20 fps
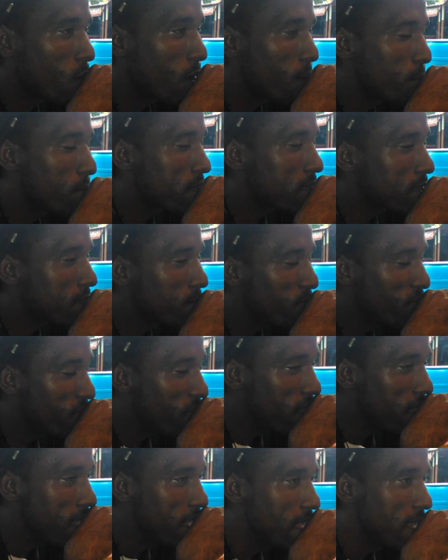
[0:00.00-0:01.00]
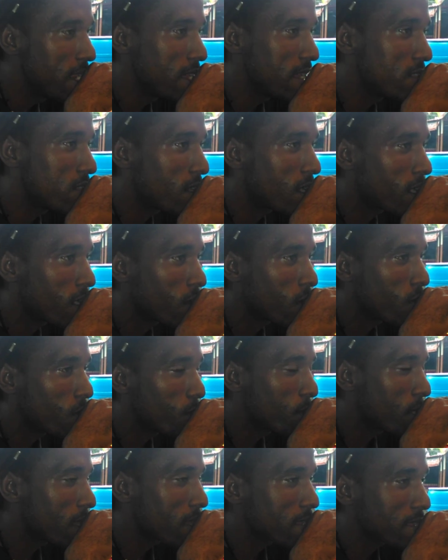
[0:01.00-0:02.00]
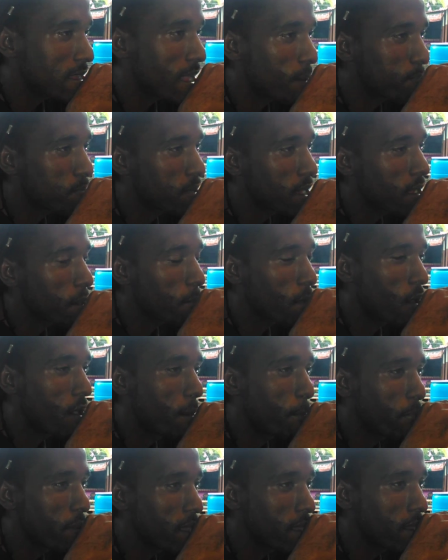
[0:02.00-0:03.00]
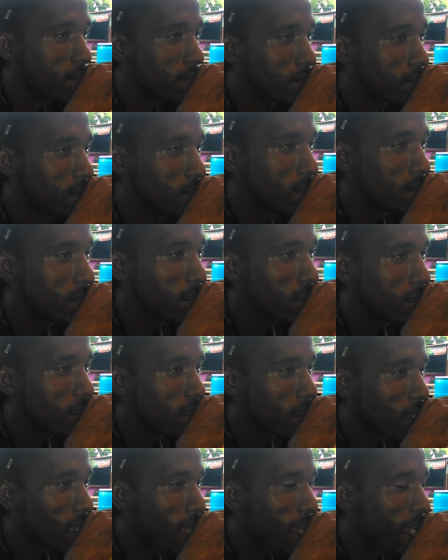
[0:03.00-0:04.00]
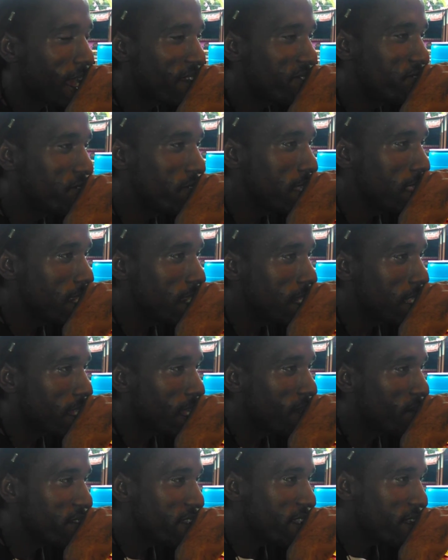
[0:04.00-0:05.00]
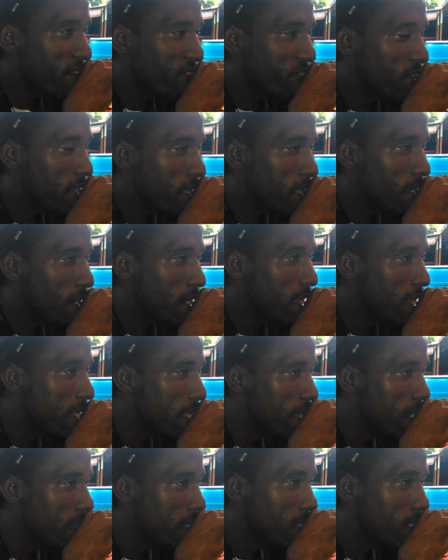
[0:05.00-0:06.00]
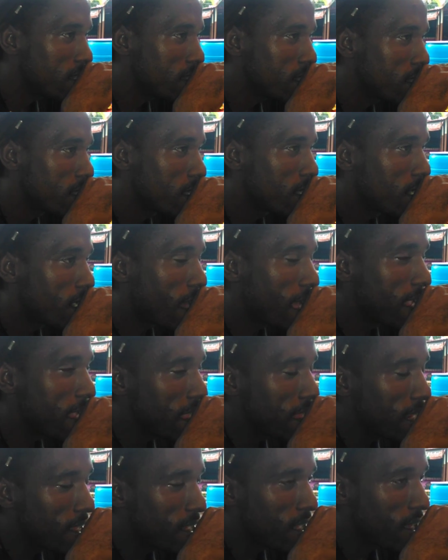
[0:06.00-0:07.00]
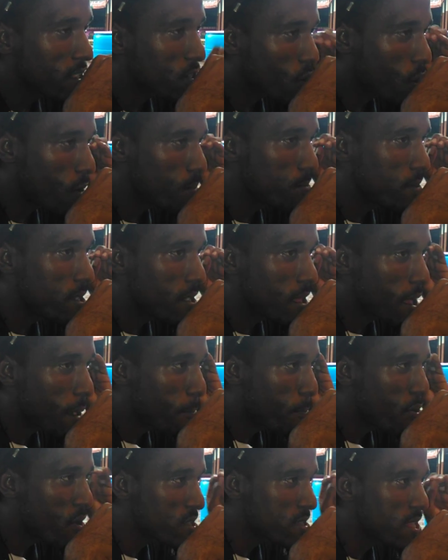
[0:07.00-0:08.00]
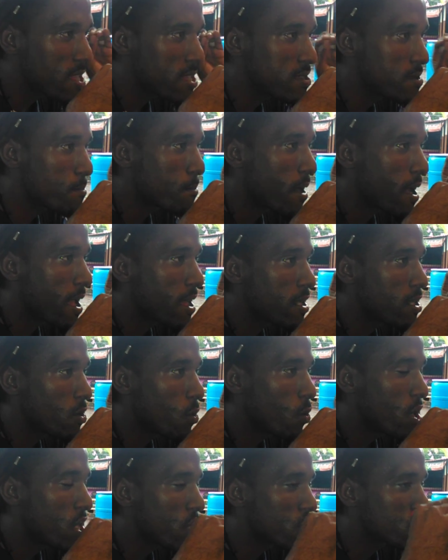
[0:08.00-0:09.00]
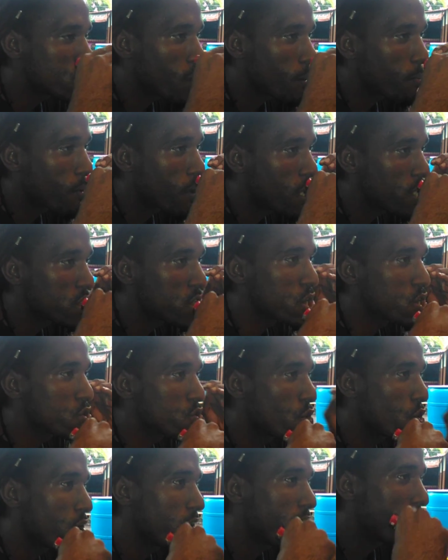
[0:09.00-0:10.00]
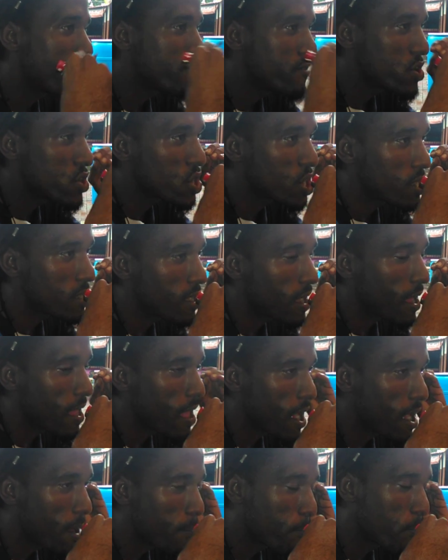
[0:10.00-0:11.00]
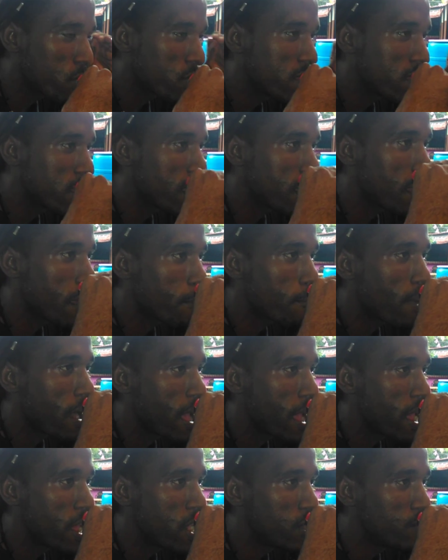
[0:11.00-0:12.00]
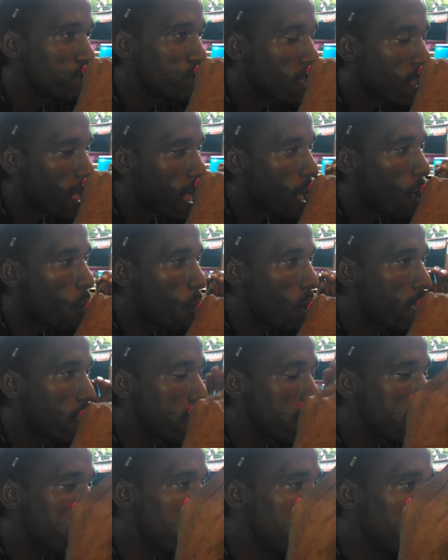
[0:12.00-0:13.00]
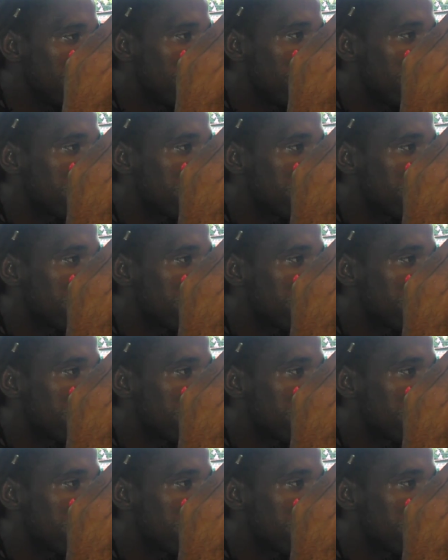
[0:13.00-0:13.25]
And when me feel it now, me just stop thinking about the pain. Because that feeling that you feel healing, that healing that comes in your present mind. When your subconscious store that vision, then you just put it in your mind. And when it heal